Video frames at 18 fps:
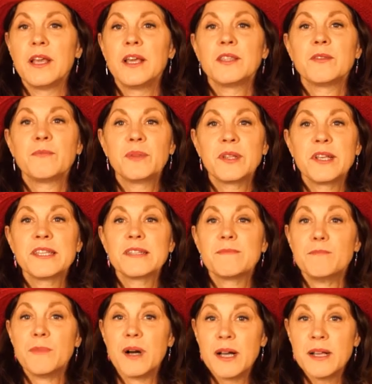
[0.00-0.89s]
The police
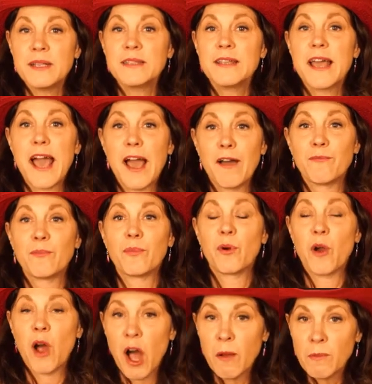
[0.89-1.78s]
must have
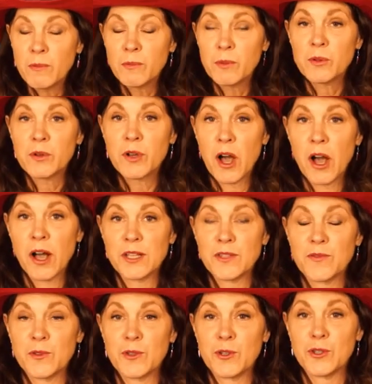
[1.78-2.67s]
probable
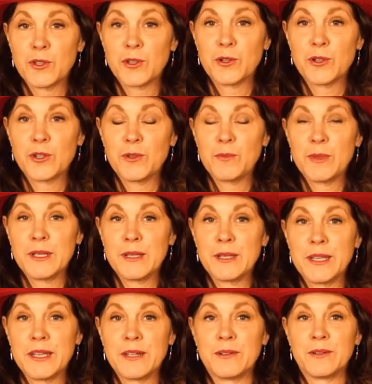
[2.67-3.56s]
cause for the search to be
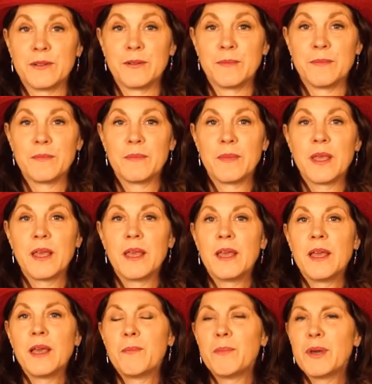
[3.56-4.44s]
legal.
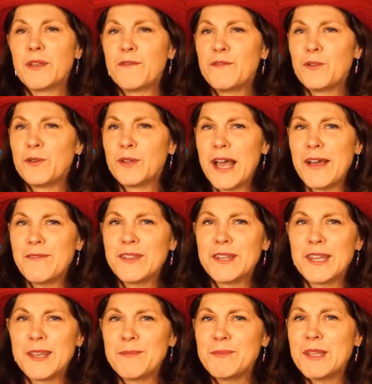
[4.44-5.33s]
But if you left
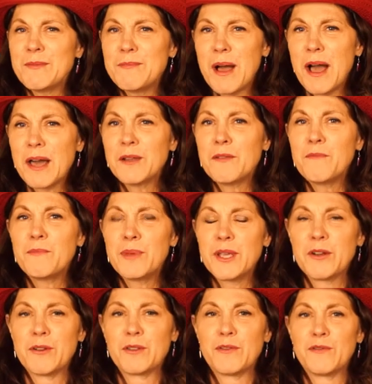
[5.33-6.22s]
an empty bottle of
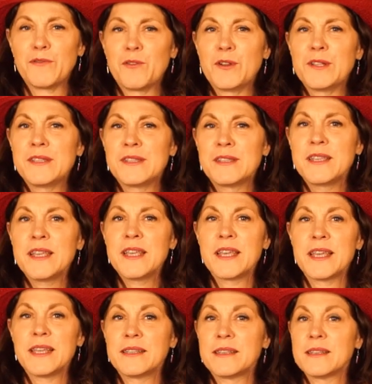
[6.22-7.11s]
beer in the front
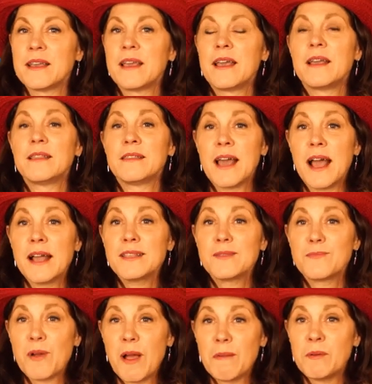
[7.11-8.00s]
seat,
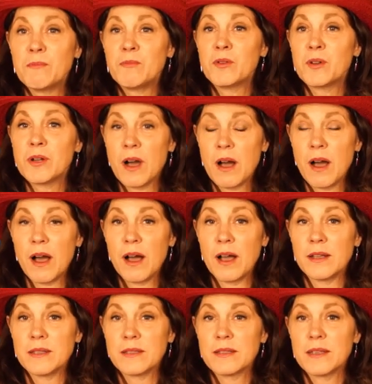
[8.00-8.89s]
that's probable
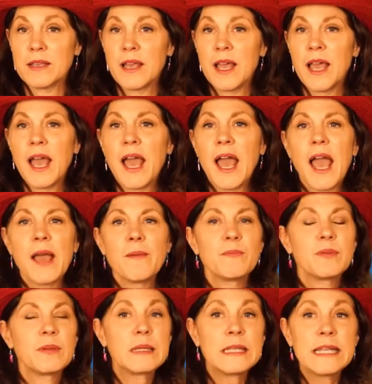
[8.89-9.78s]
cause.
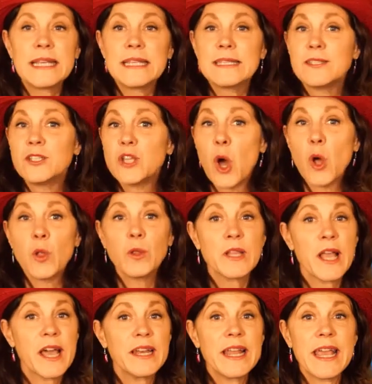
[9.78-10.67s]
And please don't
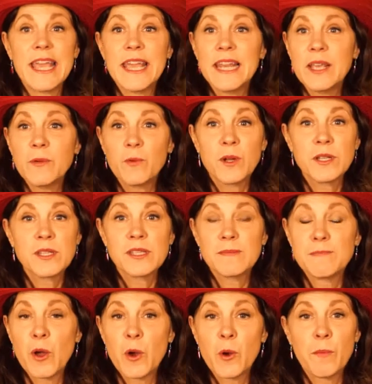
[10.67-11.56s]
let anyone
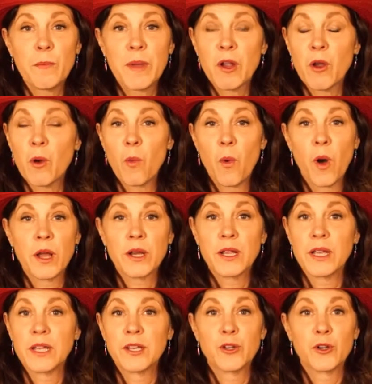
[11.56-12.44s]
smoke
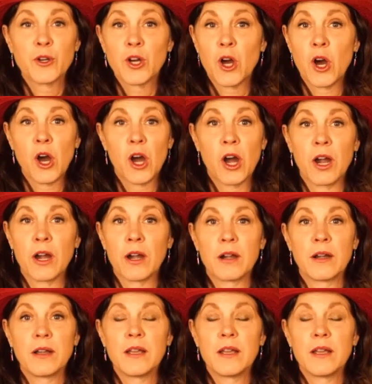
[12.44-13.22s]
marijuana in your car.